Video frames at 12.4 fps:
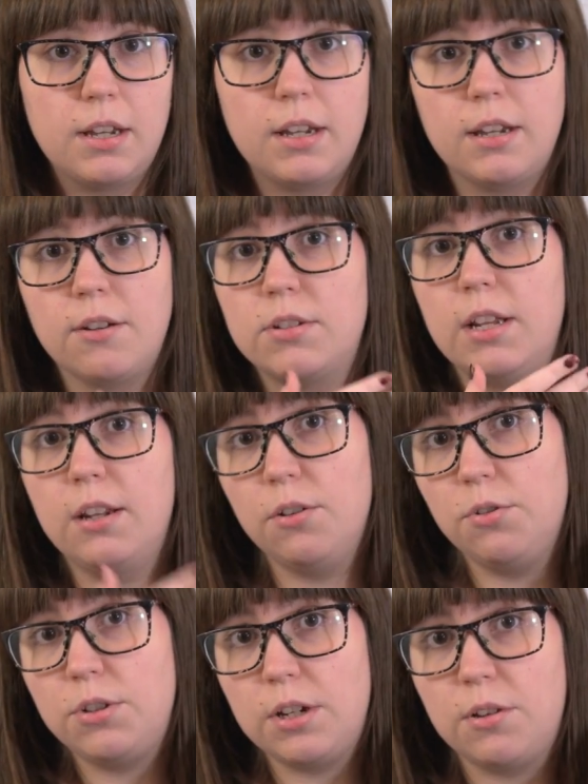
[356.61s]
And then there's
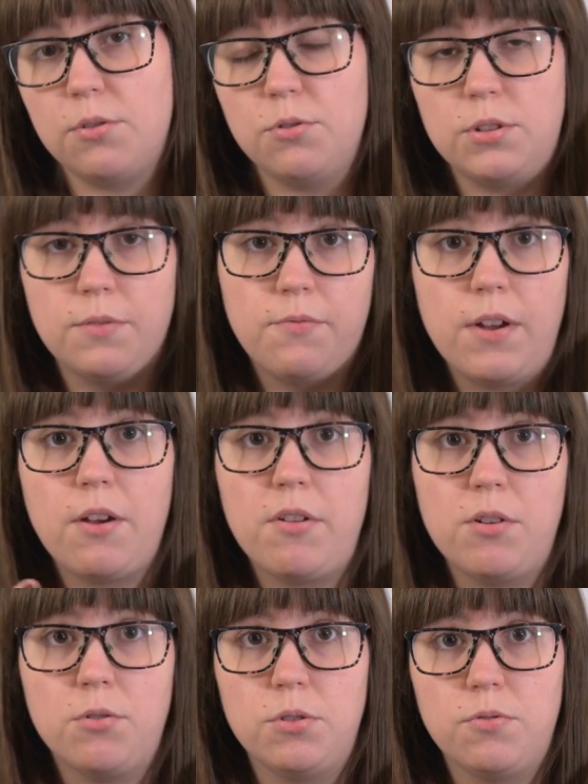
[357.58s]
Lucia, who's the
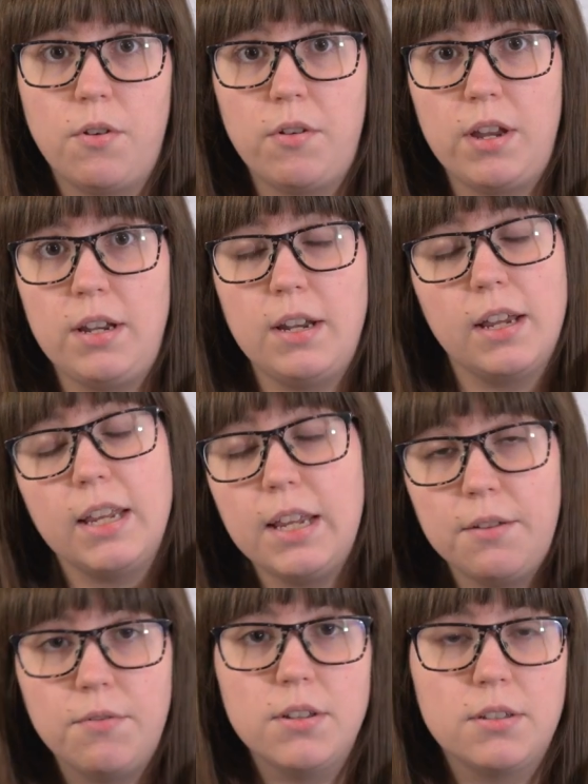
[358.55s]
fairy, who's very
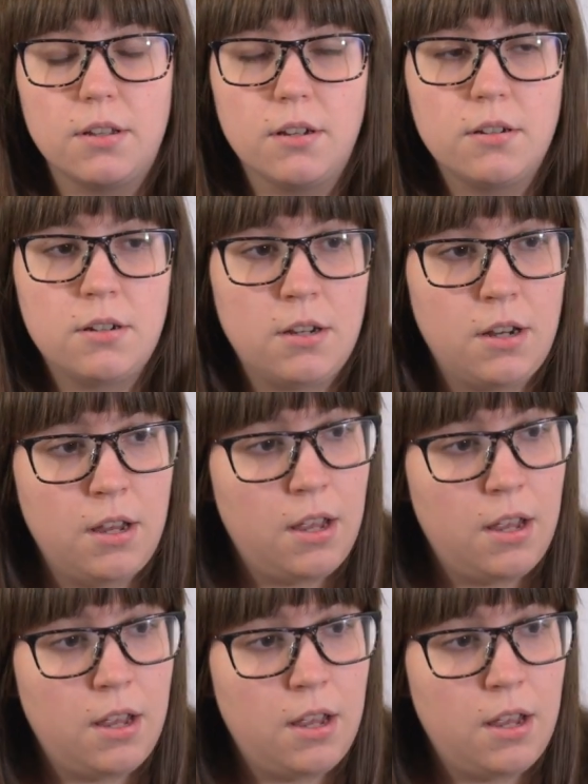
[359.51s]
naive and such.